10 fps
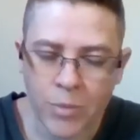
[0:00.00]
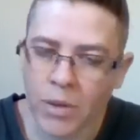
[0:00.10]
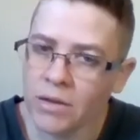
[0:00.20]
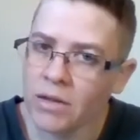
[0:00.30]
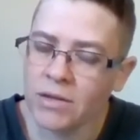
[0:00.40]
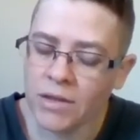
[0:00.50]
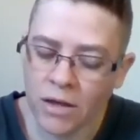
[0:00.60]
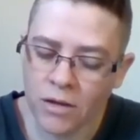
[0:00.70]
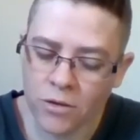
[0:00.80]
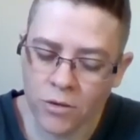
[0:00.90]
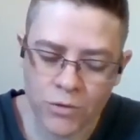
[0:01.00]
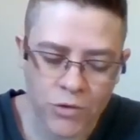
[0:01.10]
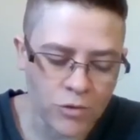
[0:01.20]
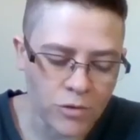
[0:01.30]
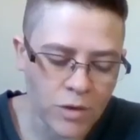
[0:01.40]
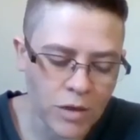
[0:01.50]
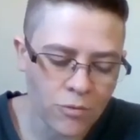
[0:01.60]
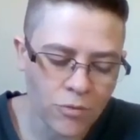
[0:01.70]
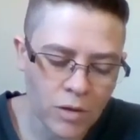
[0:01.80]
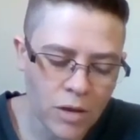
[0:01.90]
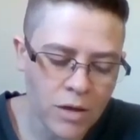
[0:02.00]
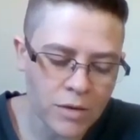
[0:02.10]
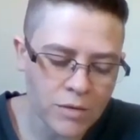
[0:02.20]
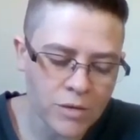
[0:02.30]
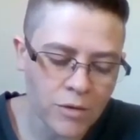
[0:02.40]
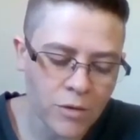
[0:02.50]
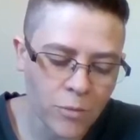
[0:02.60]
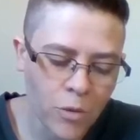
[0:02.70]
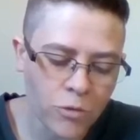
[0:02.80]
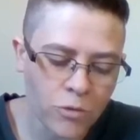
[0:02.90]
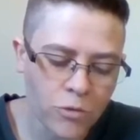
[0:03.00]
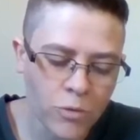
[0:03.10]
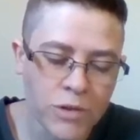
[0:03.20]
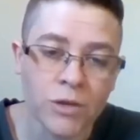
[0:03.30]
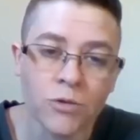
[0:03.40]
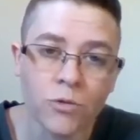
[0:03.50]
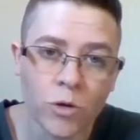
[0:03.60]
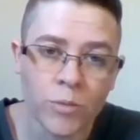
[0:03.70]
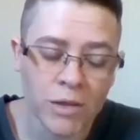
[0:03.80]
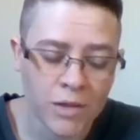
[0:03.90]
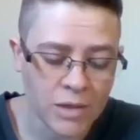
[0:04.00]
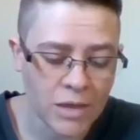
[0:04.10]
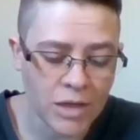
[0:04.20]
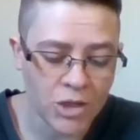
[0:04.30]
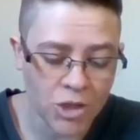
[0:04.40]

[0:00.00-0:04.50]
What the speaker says: But as he got closer, he realized the boulder was an enormous,